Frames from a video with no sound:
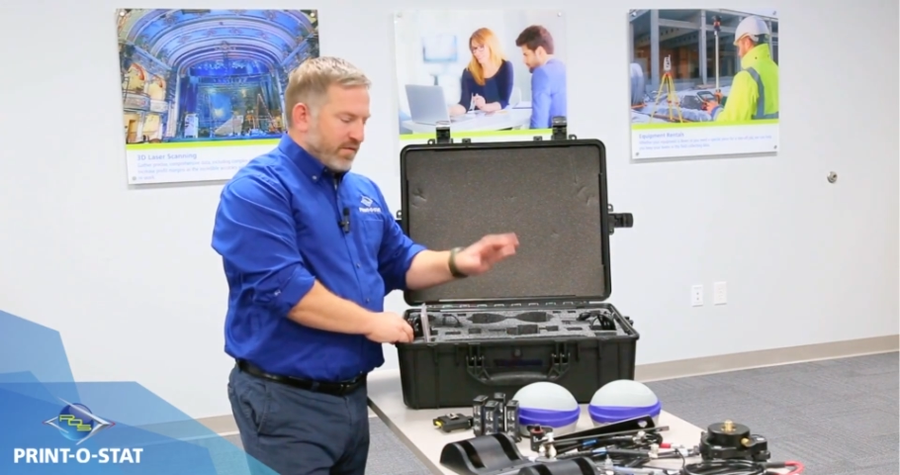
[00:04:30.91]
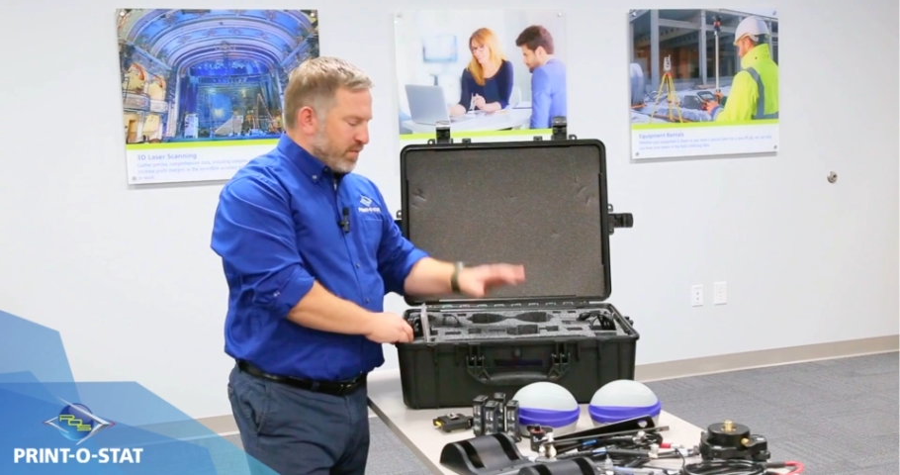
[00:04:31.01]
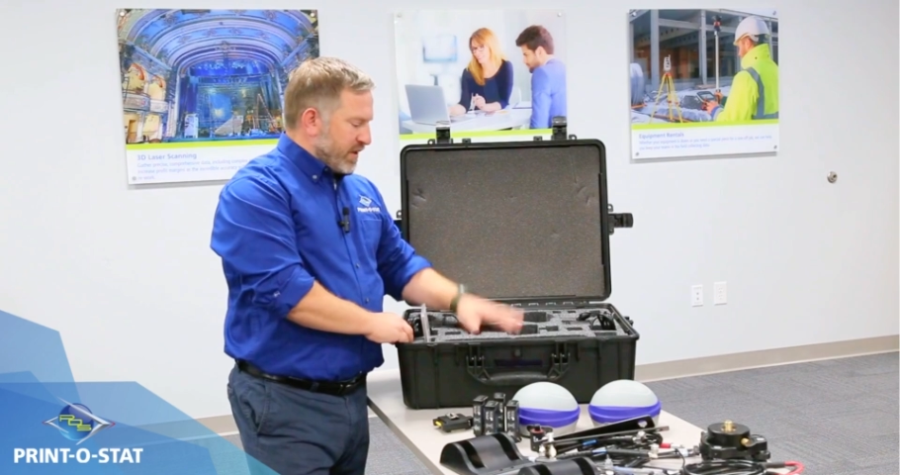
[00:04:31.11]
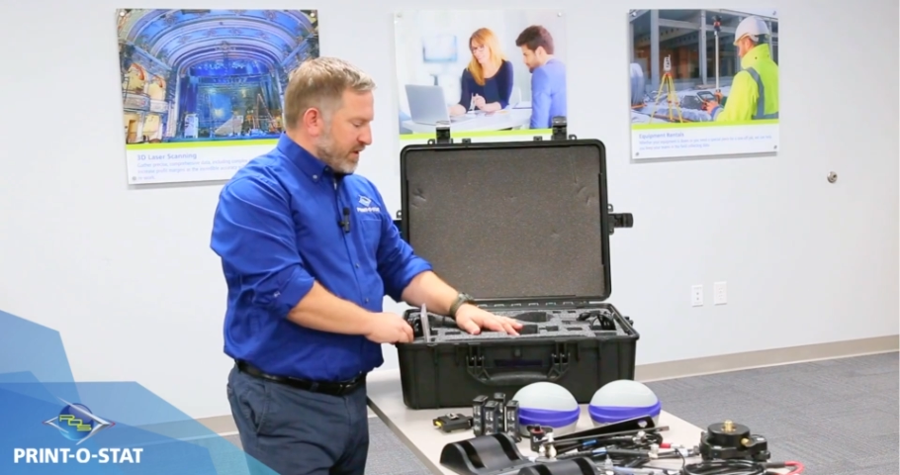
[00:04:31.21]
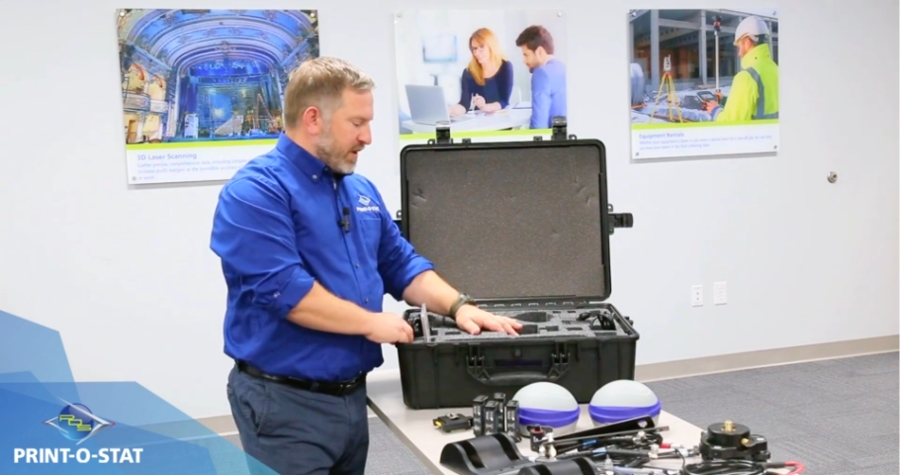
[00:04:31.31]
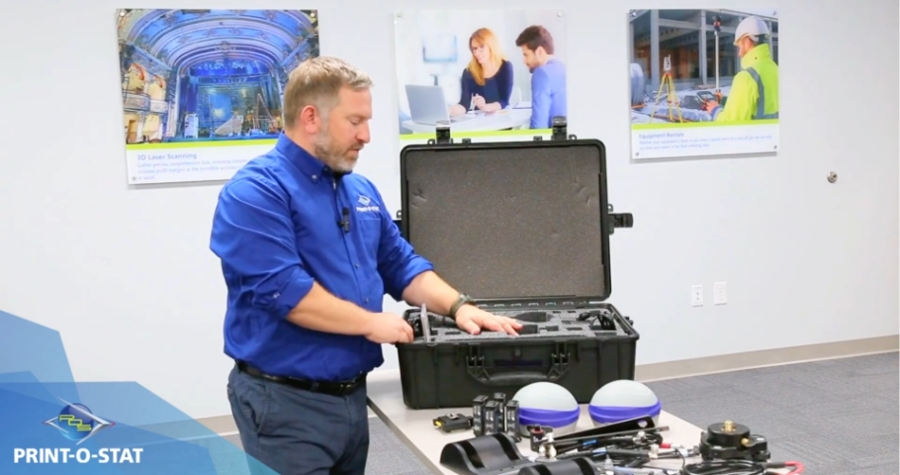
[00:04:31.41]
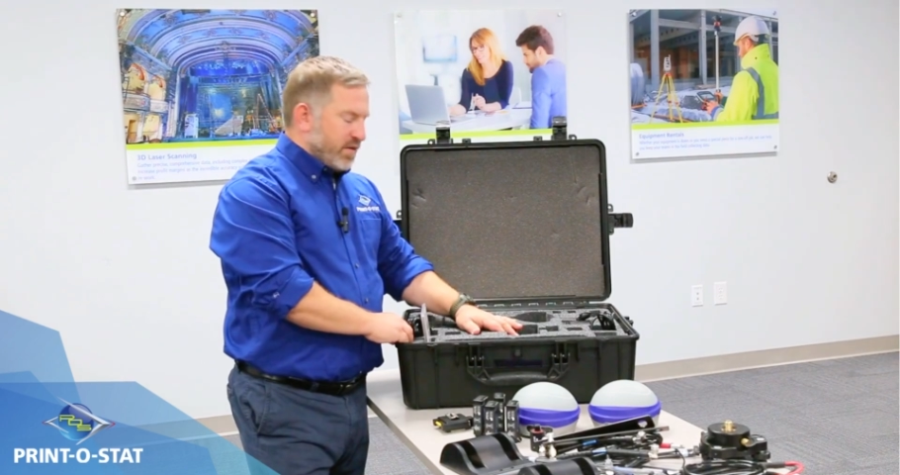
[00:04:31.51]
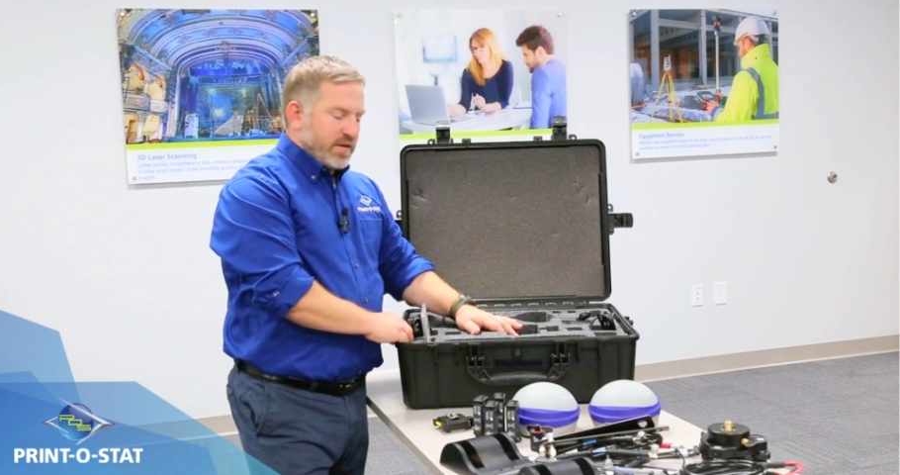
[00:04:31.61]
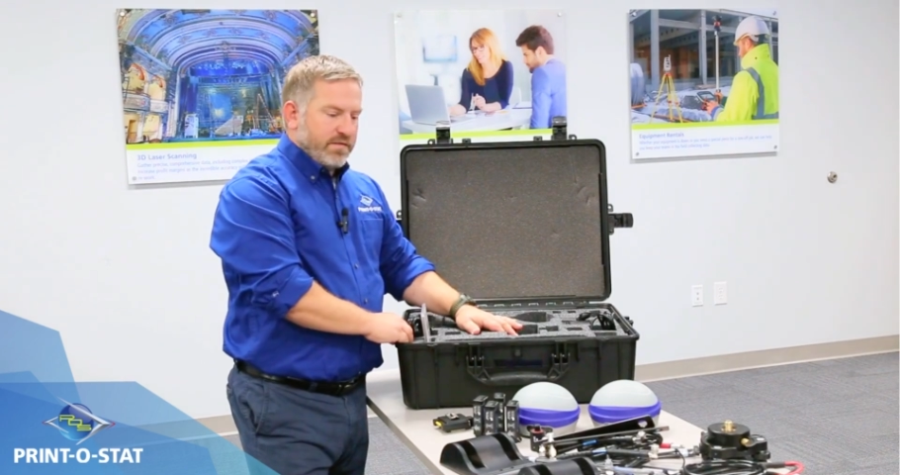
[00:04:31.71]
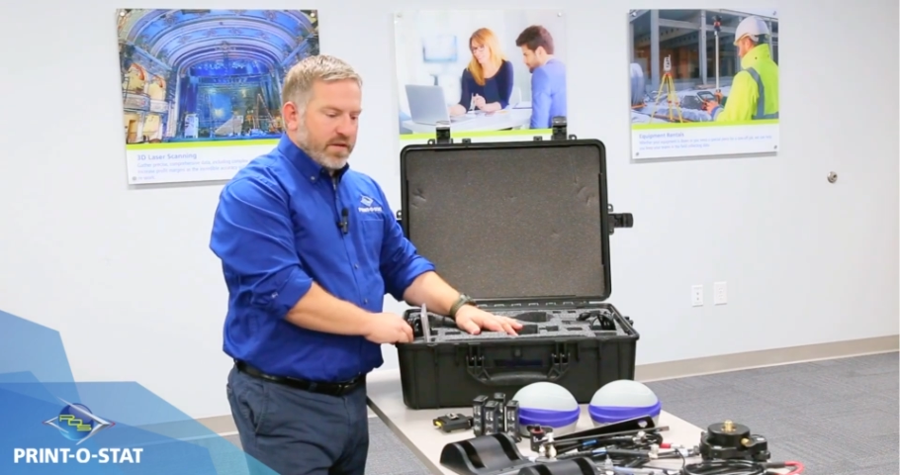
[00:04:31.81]
everybody's
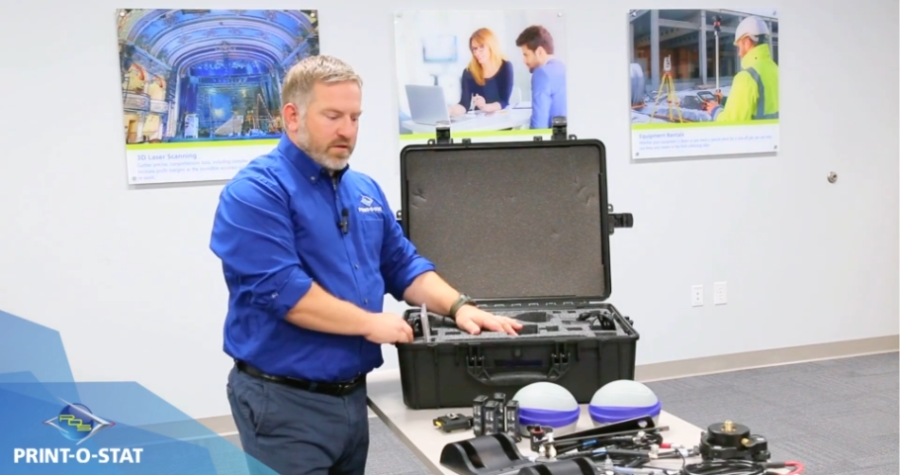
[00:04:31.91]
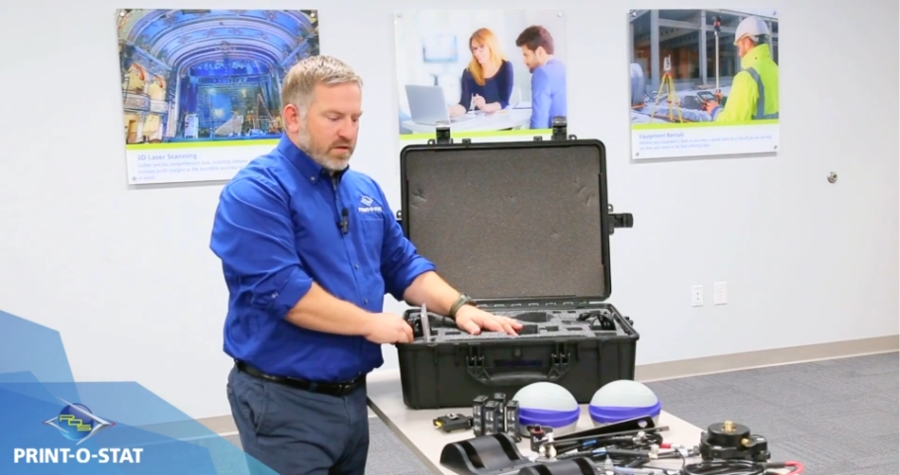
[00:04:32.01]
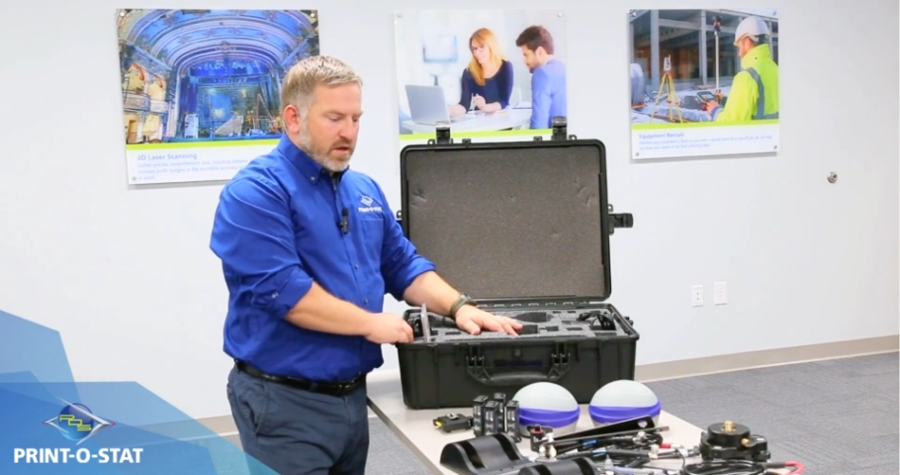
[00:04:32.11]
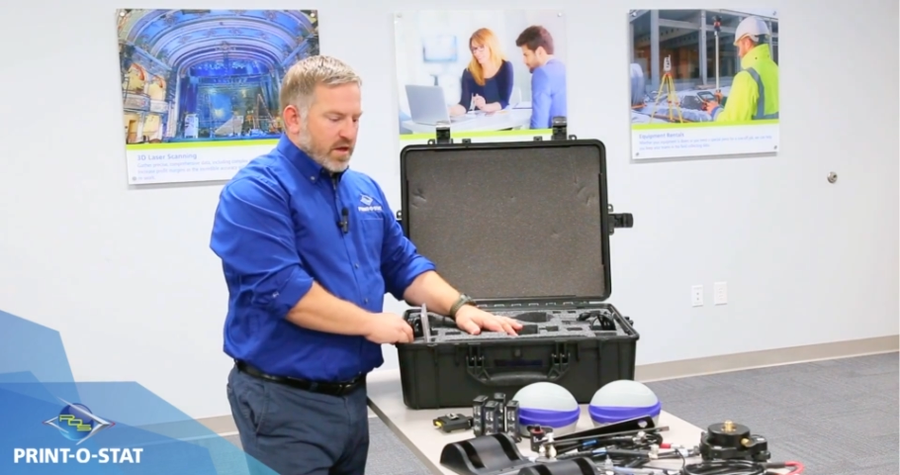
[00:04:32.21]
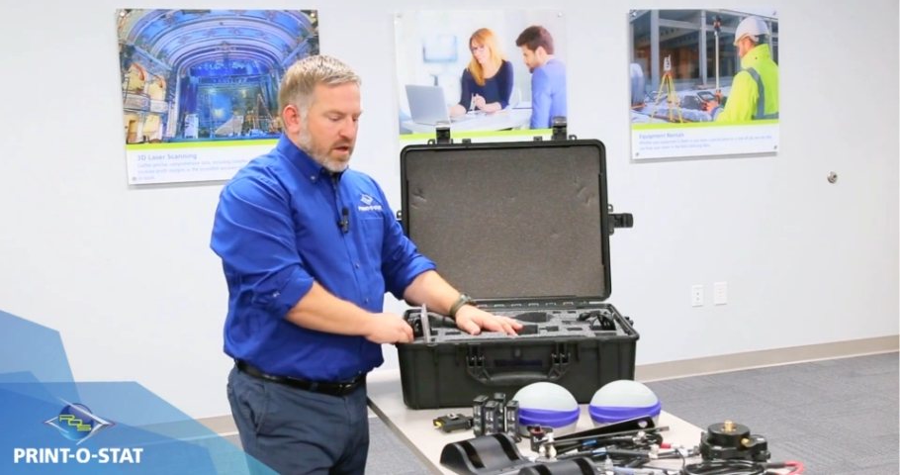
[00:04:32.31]
covered in the field.